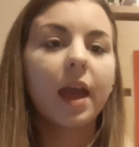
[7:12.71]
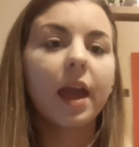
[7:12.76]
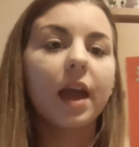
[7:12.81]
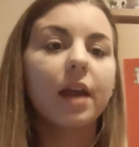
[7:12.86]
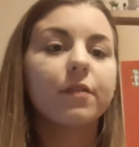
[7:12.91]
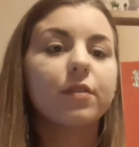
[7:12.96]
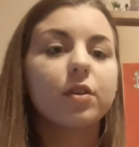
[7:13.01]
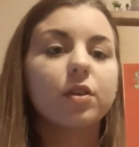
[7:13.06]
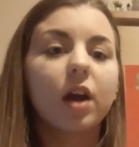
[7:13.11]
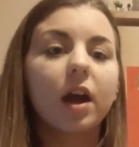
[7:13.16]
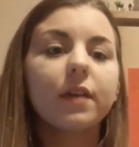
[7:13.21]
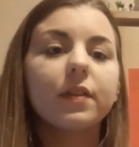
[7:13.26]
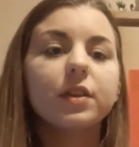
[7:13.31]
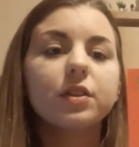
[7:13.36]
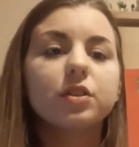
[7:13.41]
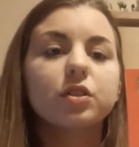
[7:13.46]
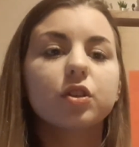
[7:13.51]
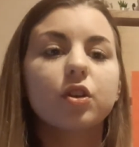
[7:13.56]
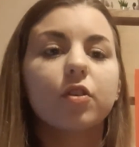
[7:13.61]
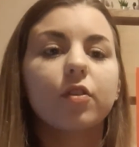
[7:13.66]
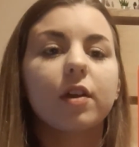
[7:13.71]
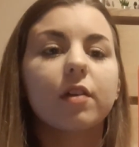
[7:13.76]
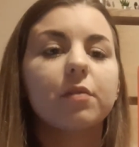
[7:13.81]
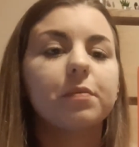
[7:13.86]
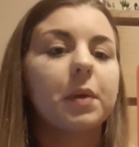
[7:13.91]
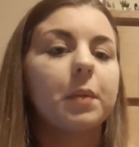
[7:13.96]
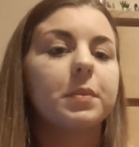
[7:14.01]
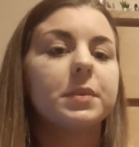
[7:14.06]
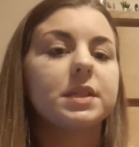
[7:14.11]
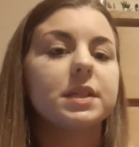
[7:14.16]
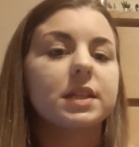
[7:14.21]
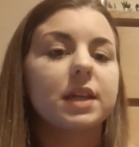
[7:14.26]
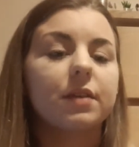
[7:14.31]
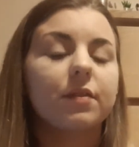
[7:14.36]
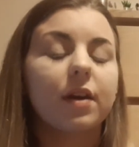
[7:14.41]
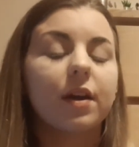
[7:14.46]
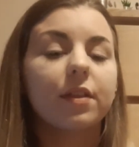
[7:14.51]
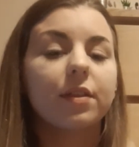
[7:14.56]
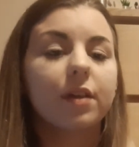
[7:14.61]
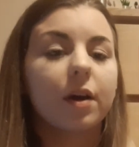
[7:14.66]
If you like this story, remember to give
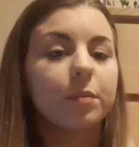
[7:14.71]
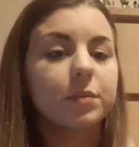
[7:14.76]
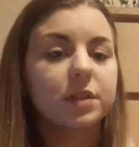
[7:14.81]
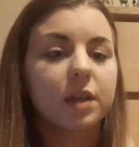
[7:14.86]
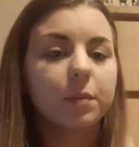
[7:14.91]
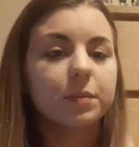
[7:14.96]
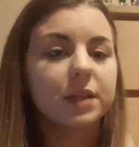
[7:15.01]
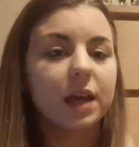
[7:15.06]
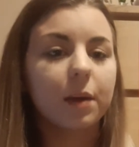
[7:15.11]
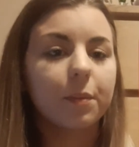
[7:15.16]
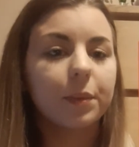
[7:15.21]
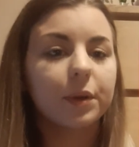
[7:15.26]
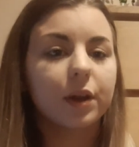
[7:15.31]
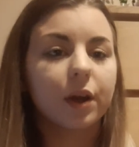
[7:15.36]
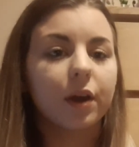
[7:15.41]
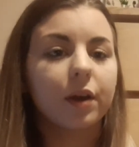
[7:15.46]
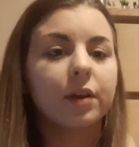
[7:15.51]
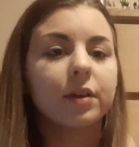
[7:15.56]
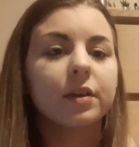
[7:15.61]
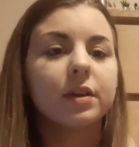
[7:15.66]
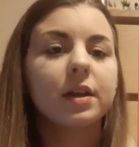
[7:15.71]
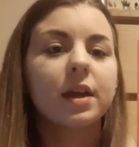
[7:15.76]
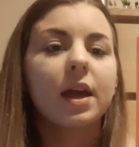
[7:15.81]
it a thumbs up down below.